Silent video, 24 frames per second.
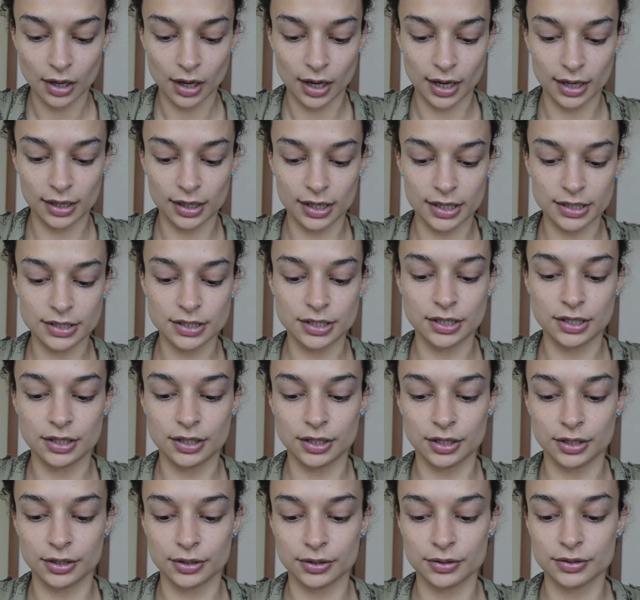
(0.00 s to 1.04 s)
I like to
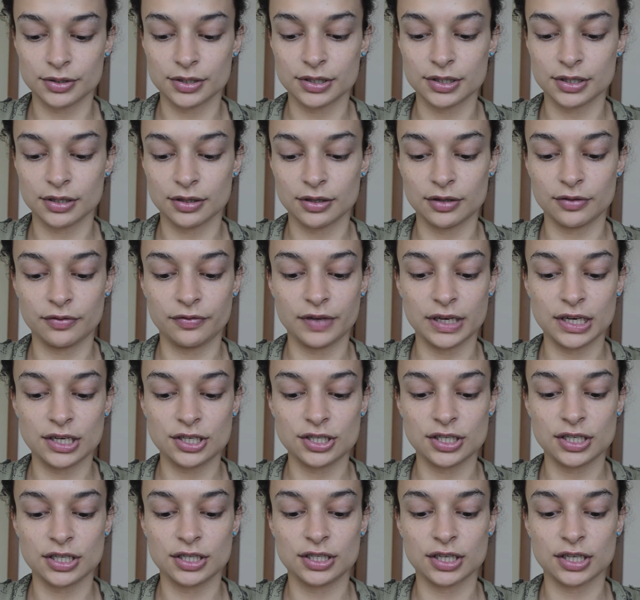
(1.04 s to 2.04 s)
use the Vichy